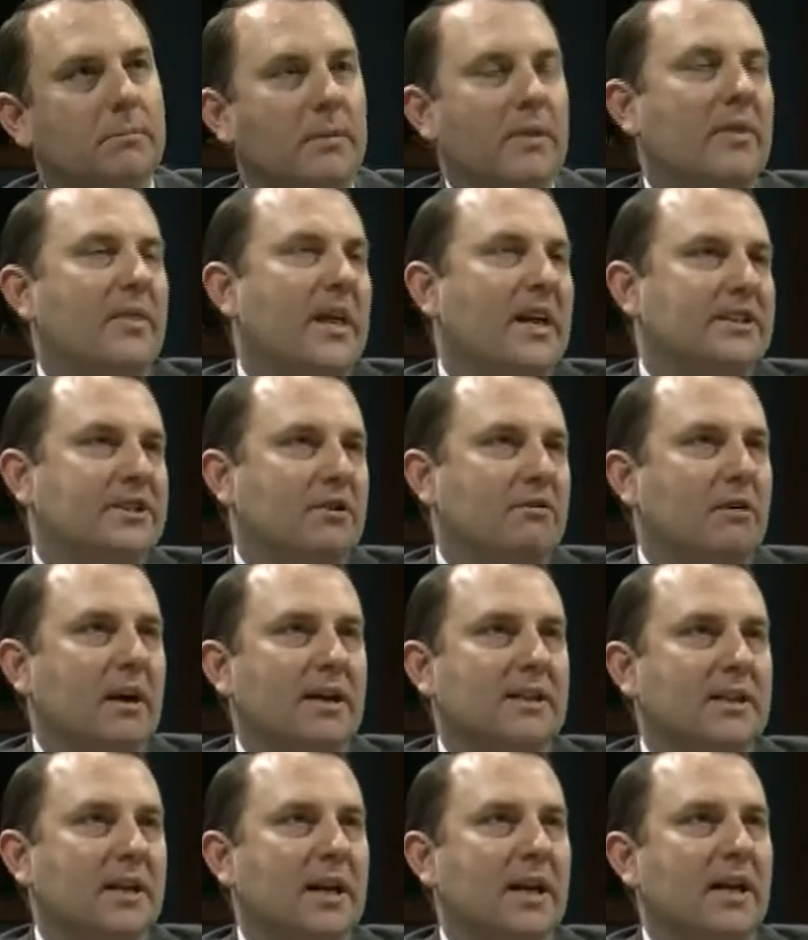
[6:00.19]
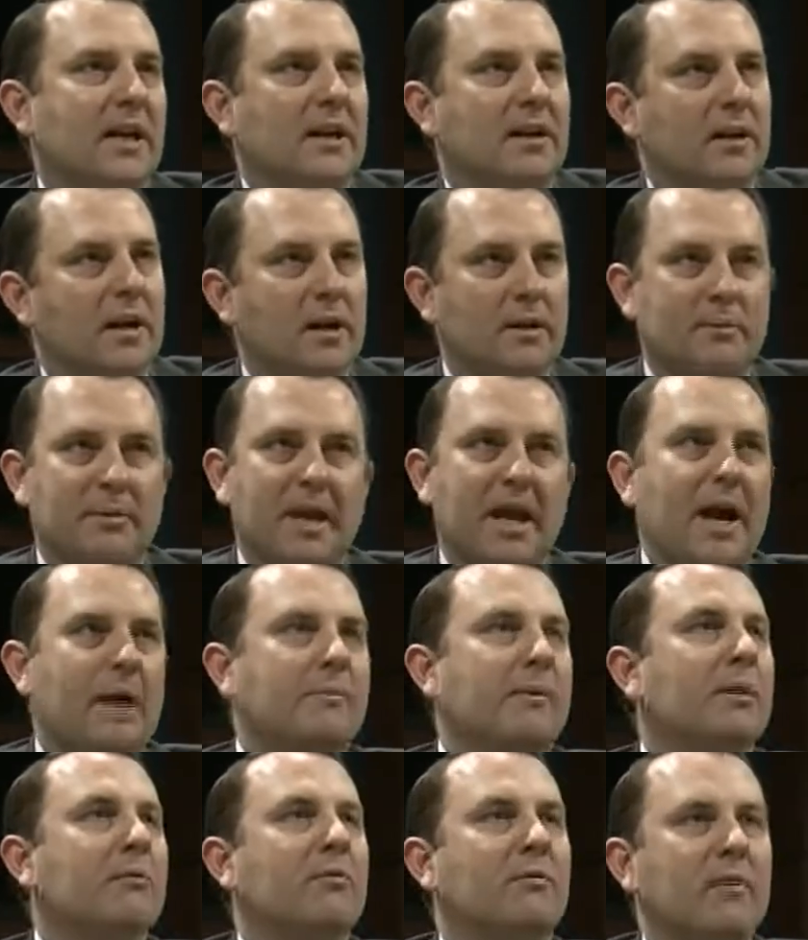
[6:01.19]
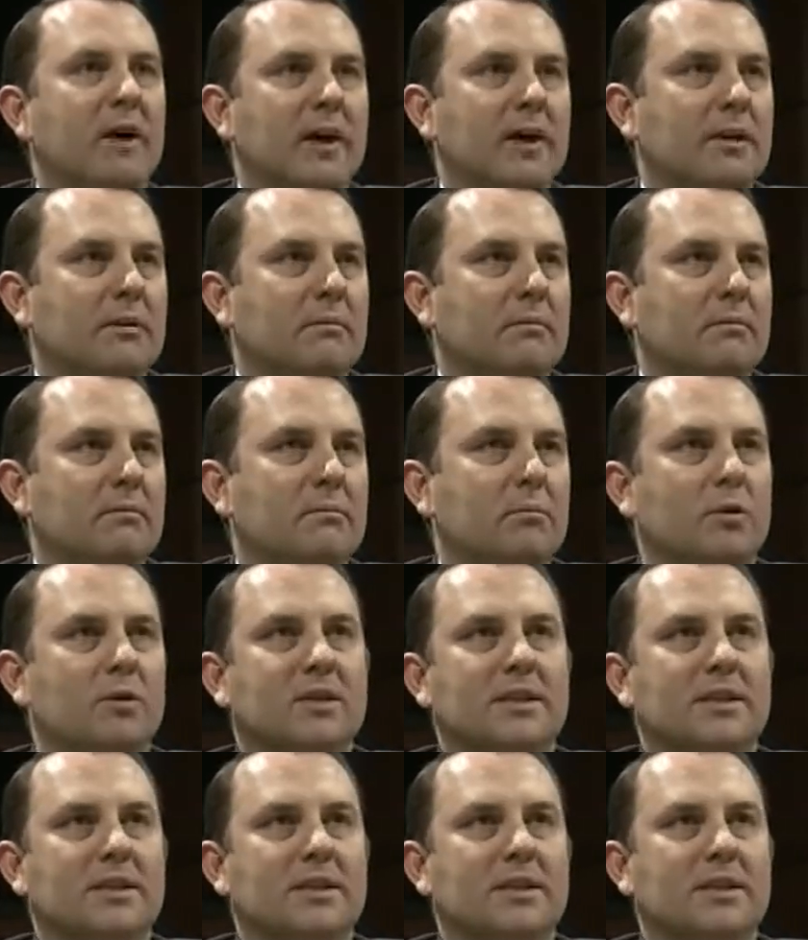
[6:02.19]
That's correct. Again, I'd be happy to provide more